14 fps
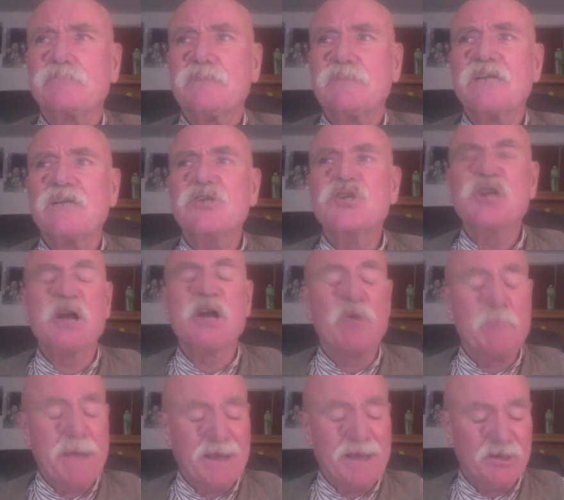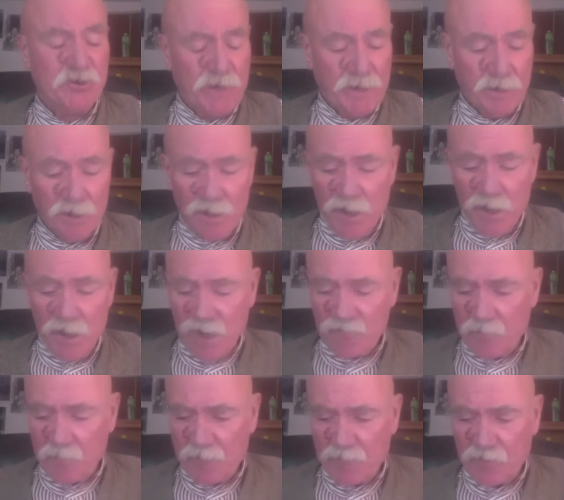gerrymandering of the
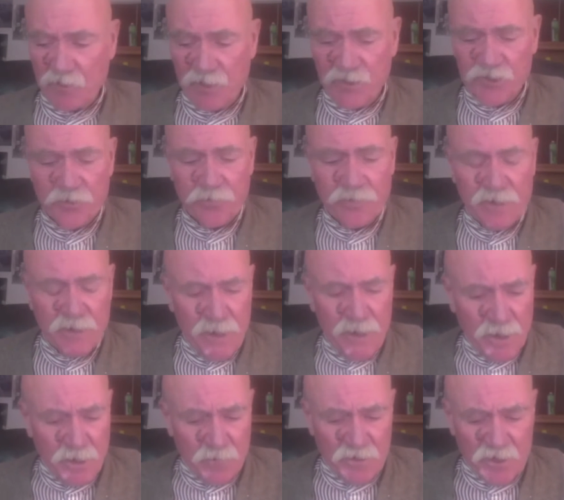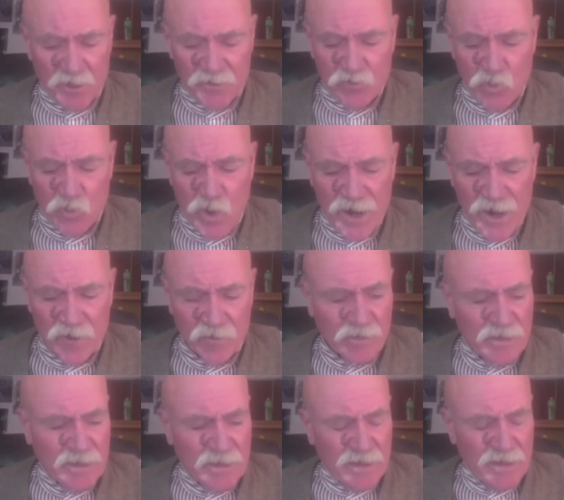population, because while
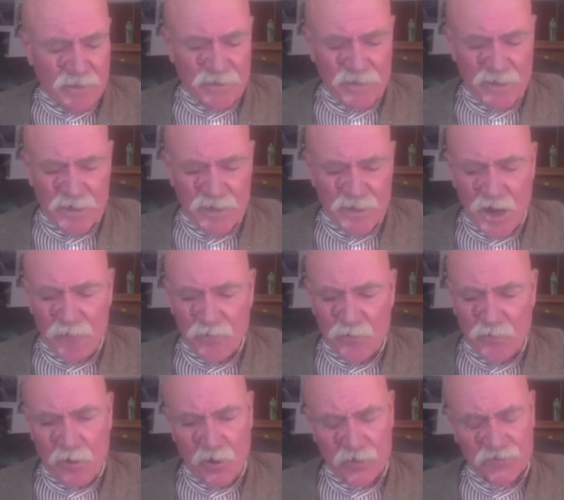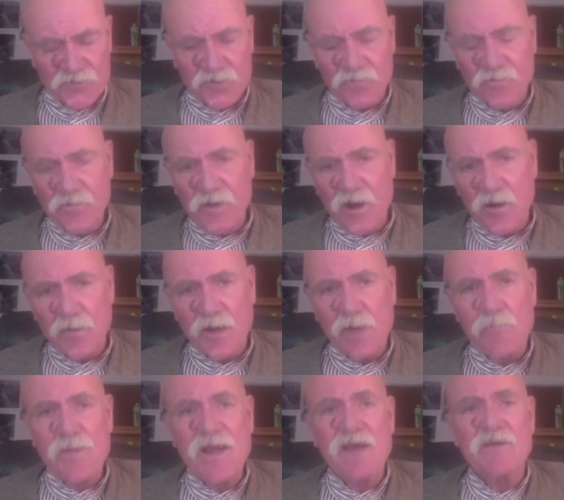the upper parts of Karabakh
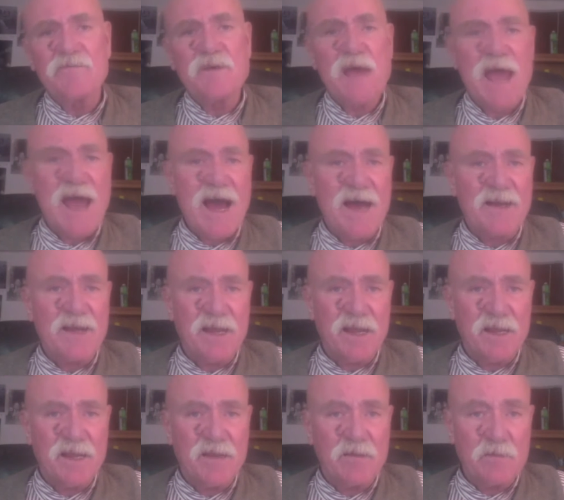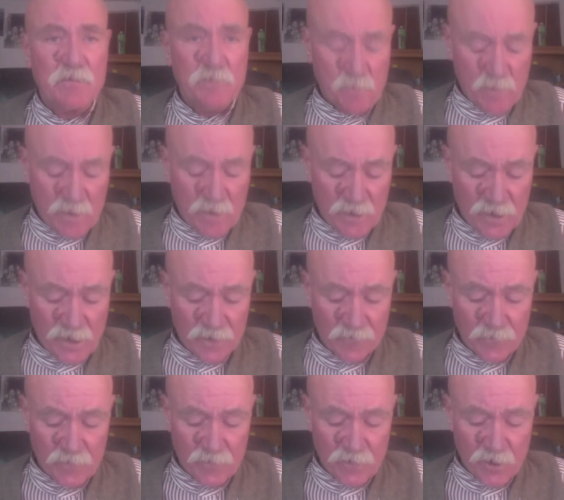may have had a
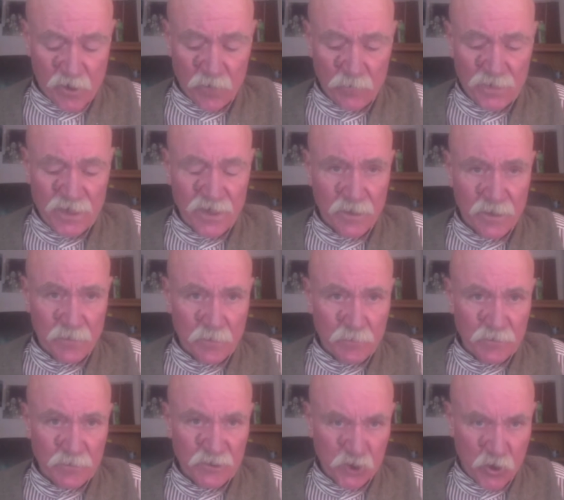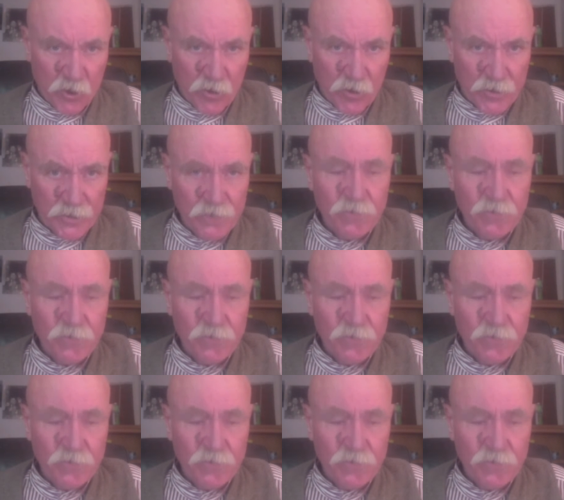Armenian majority,